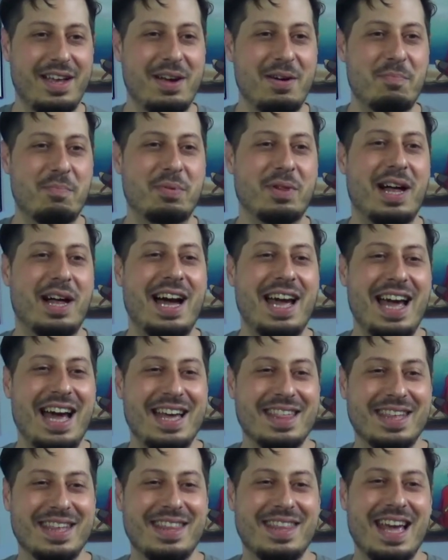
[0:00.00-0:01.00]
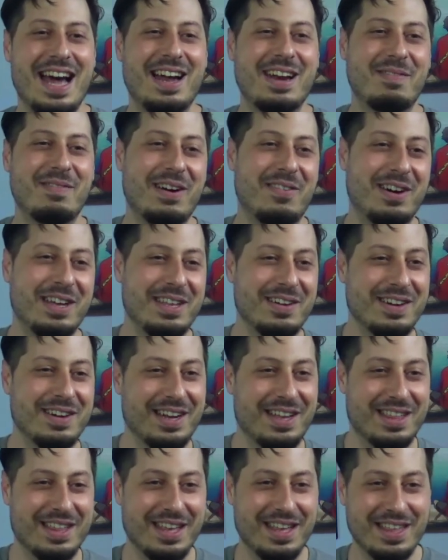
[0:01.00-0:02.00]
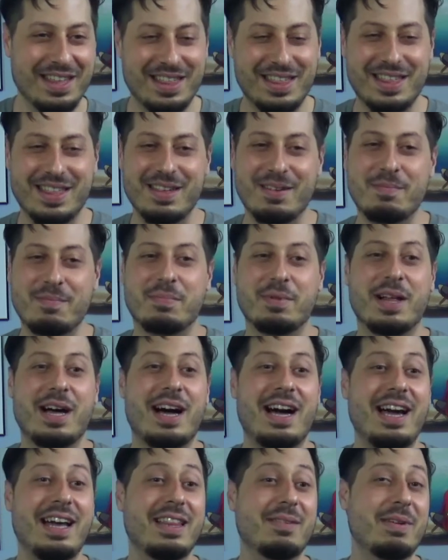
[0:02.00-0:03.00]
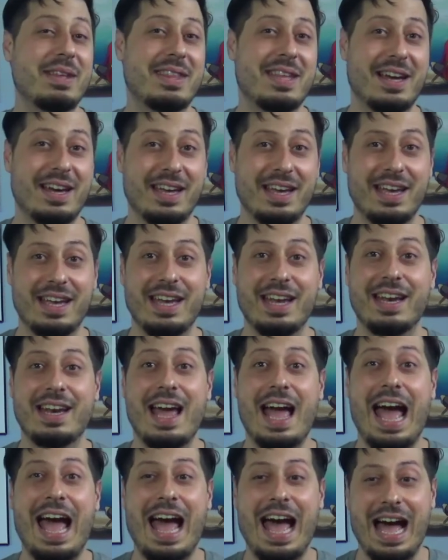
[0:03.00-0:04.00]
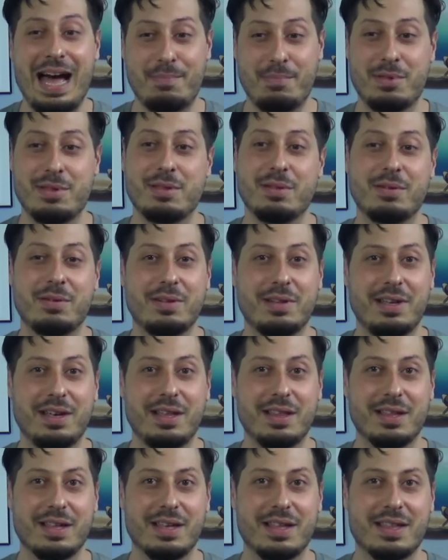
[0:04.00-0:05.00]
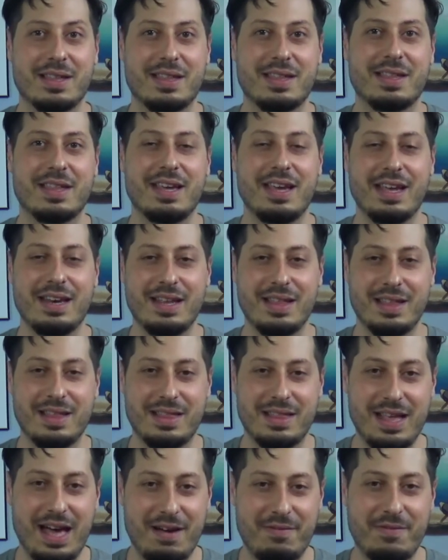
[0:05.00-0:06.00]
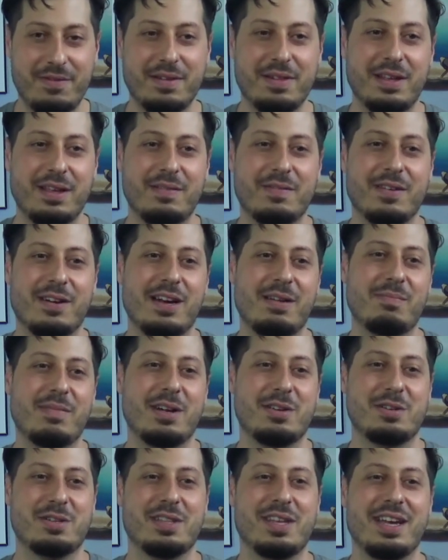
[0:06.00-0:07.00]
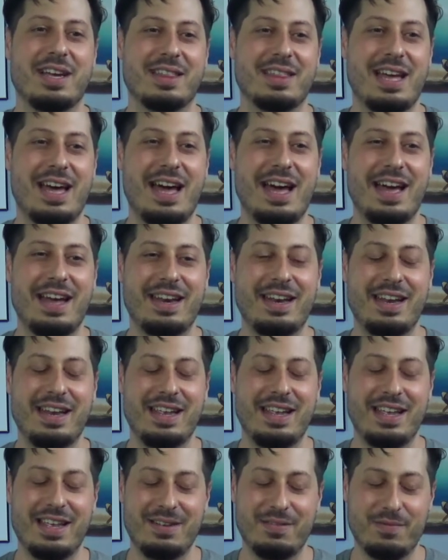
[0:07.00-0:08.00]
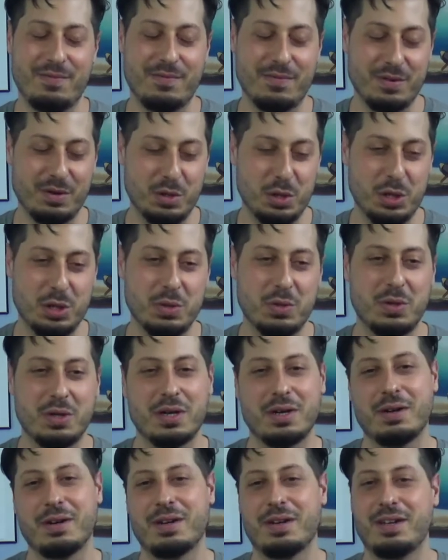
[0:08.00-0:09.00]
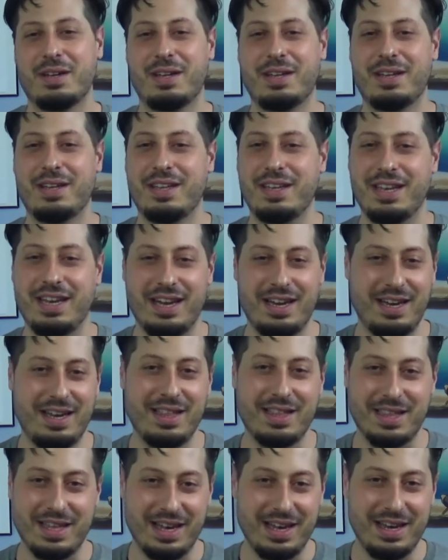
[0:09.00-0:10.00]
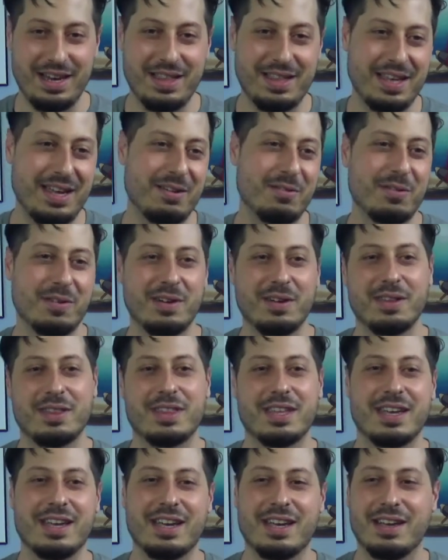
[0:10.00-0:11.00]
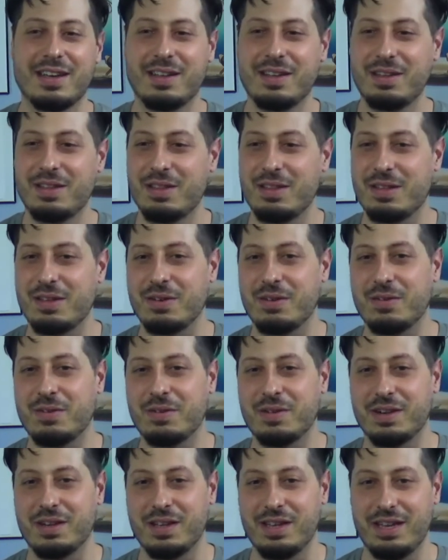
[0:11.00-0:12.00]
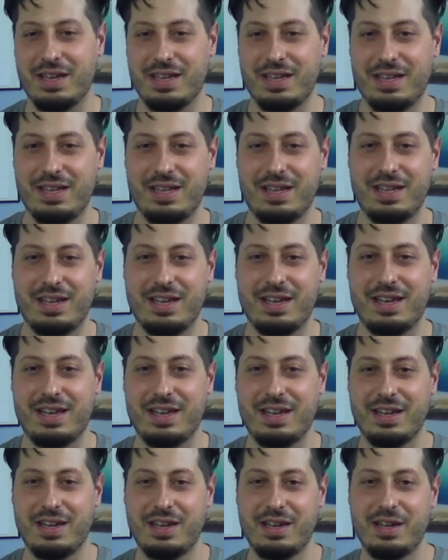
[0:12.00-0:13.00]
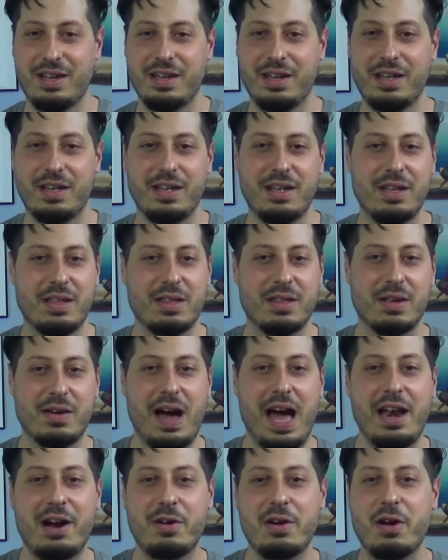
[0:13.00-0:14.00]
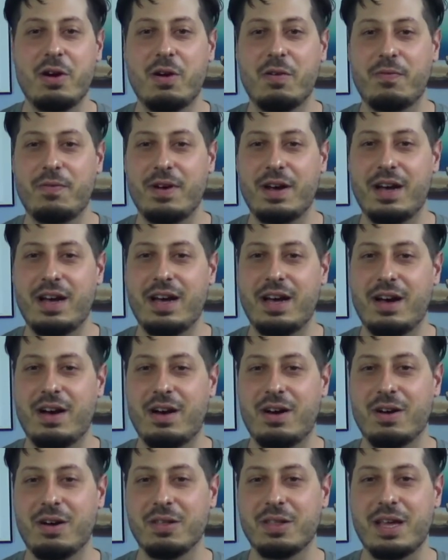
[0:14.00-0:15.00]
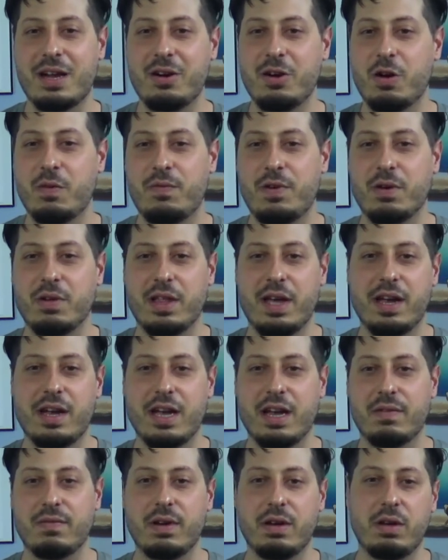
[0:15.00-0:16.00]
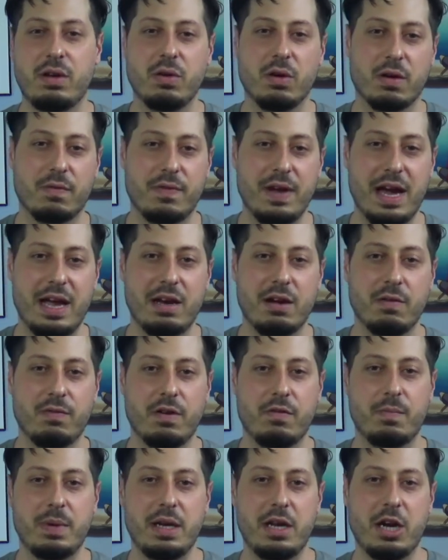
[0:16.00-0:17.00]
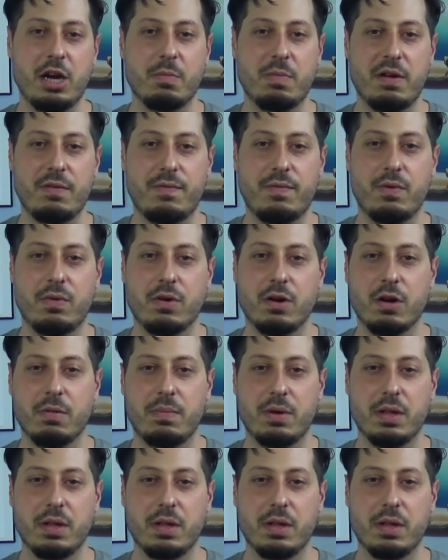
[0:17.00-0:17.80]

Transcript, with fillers: Bly has a doubt about whether it exists. Bly, let me tell you, it absolutely exists. It is definitely very much like that, for sure. It is a real thing. Totally. Yeah. So I don't know if, Harles, I don't know if you're like kind of a New York fan or if you've been here before, but